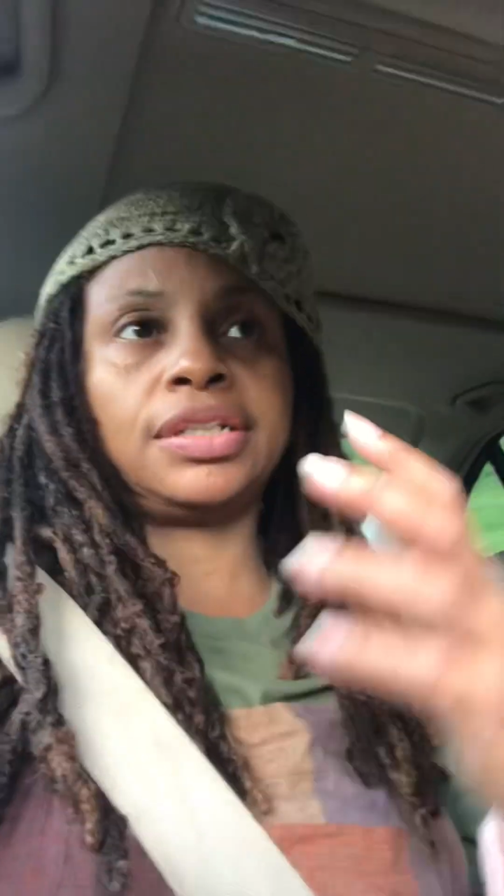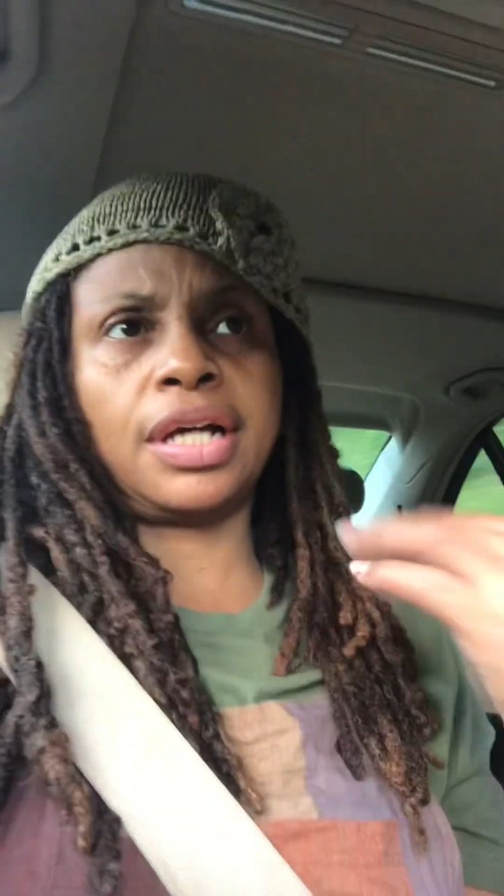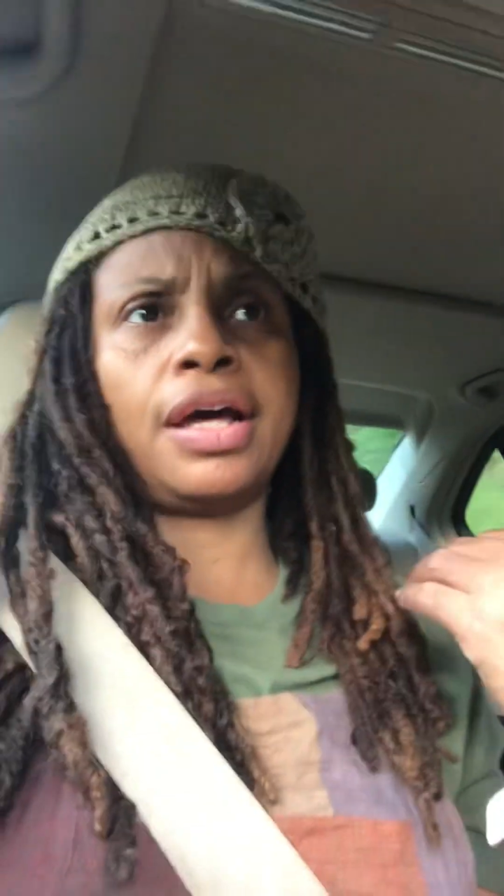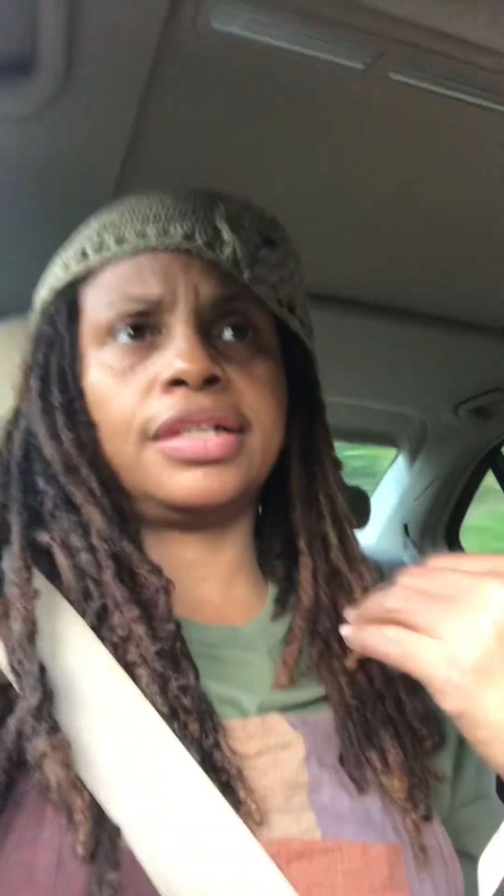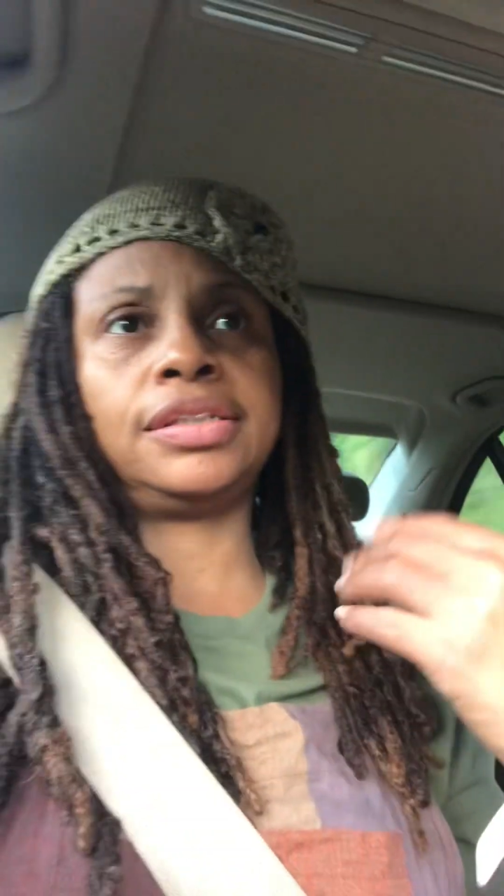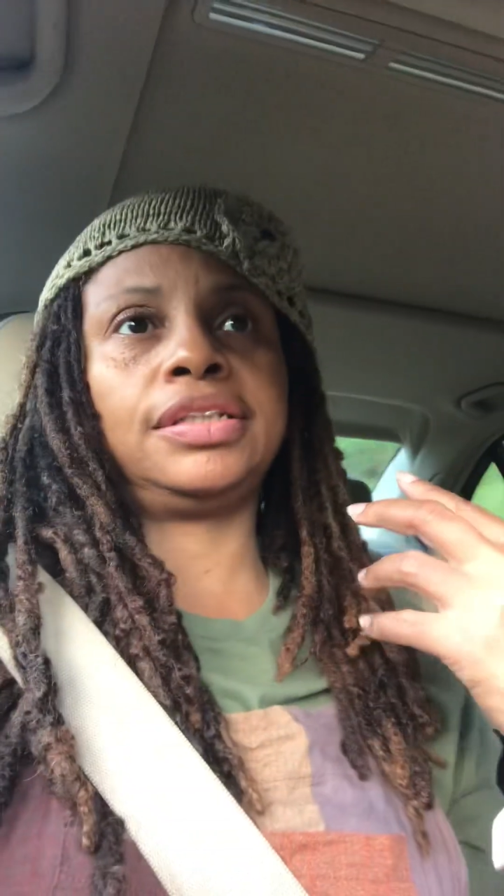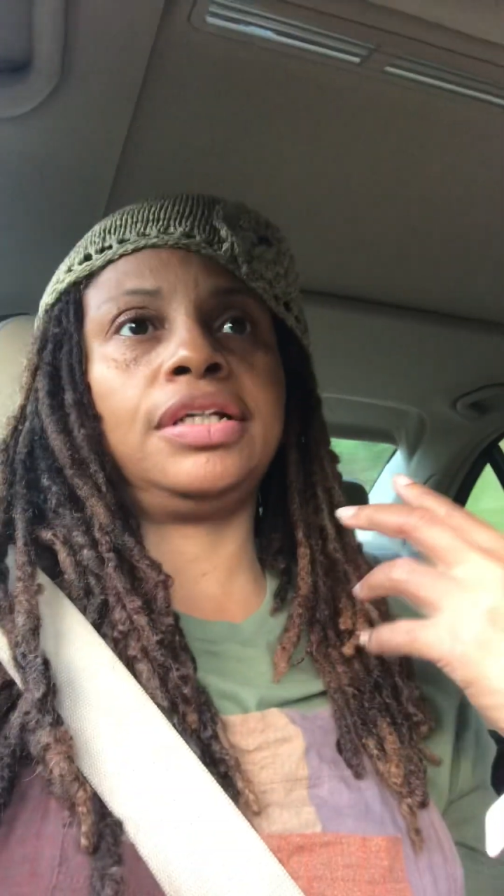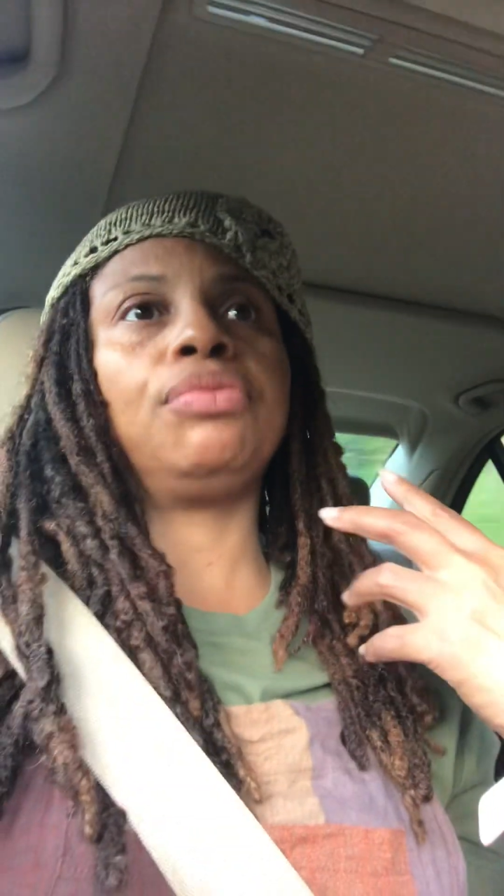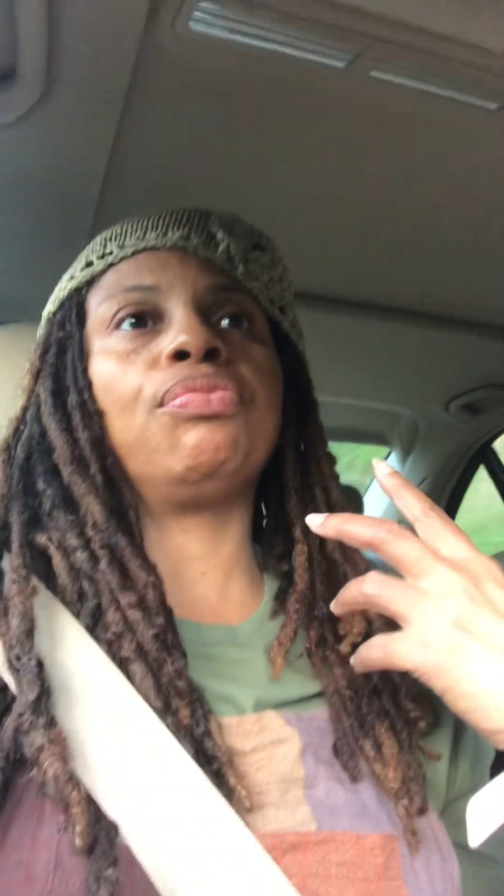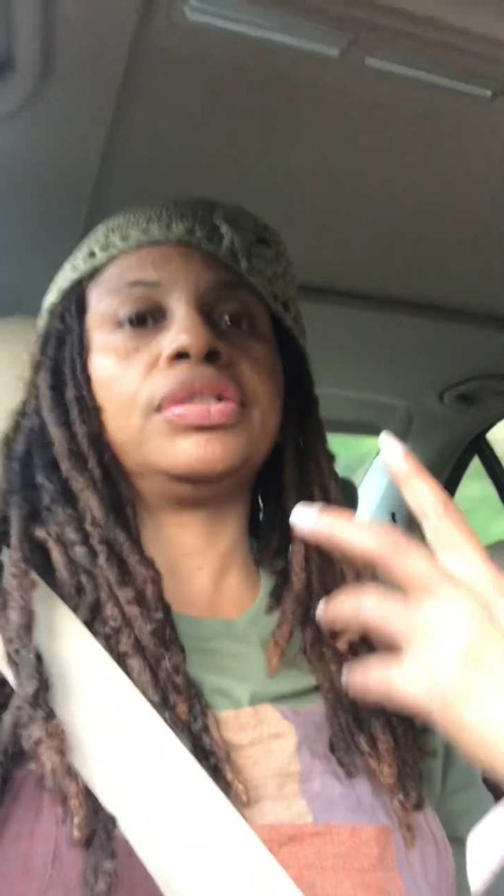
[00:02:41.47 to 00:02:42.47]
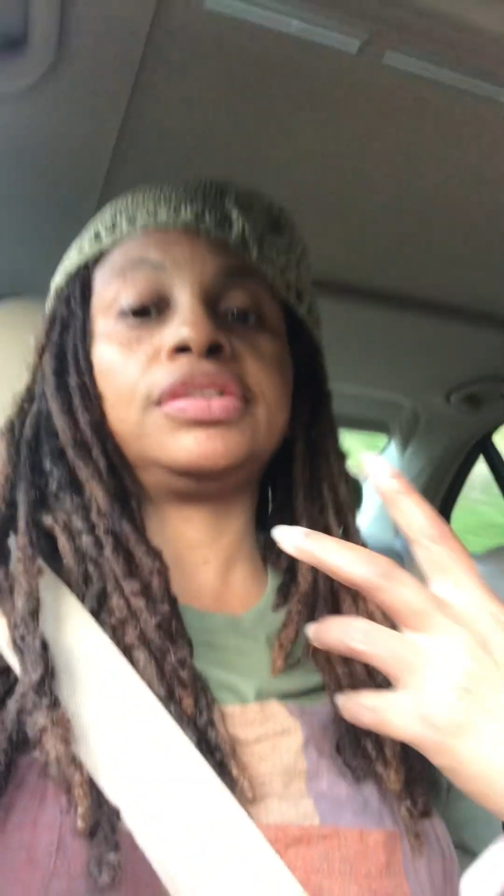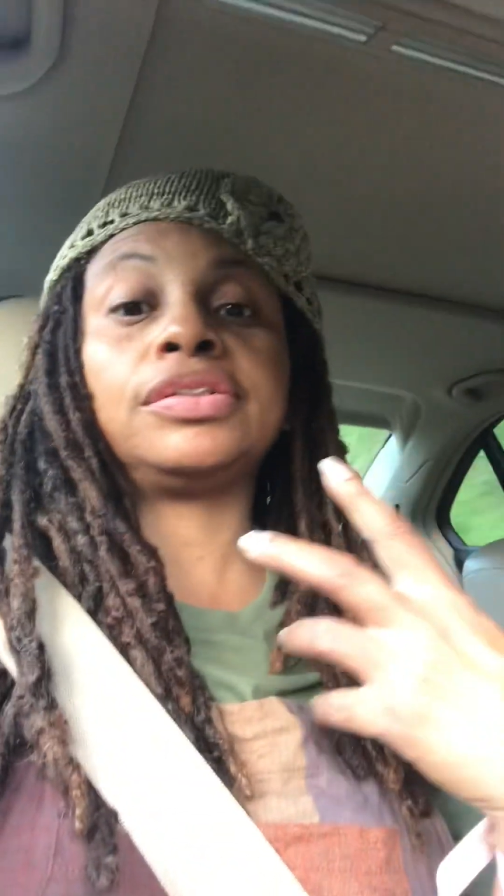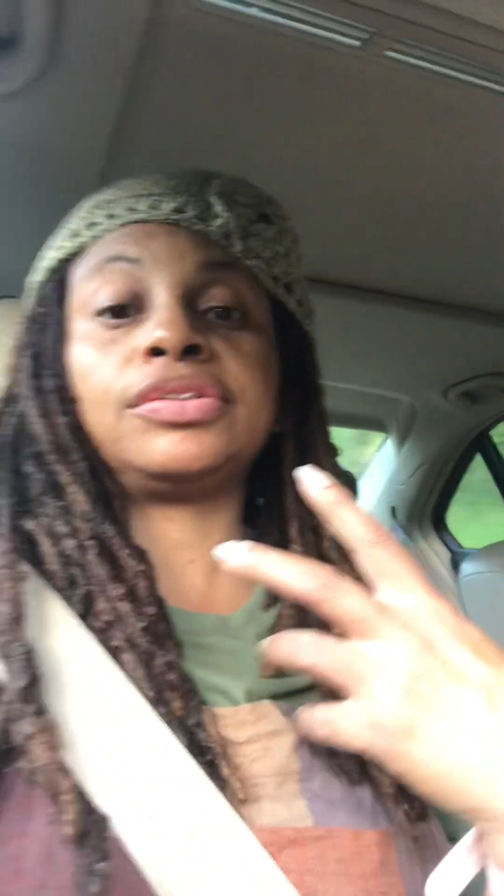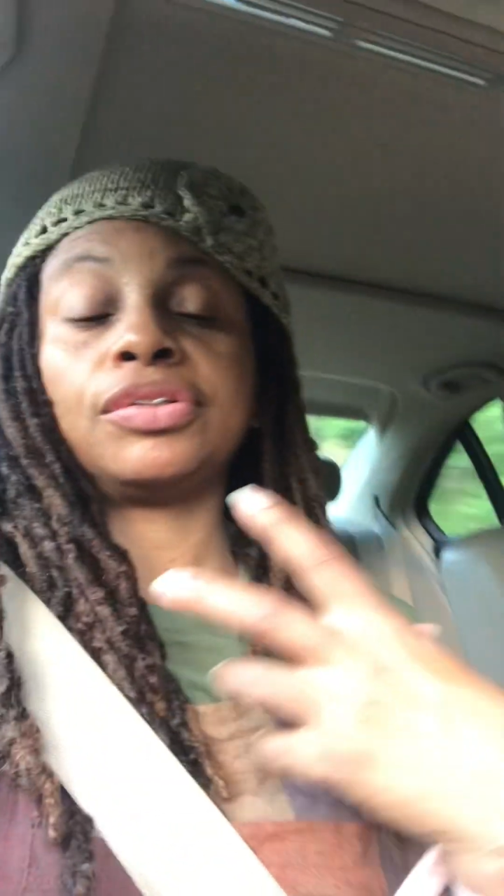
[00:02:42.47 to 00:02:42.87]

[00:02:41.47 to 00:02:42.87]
to kind of see what does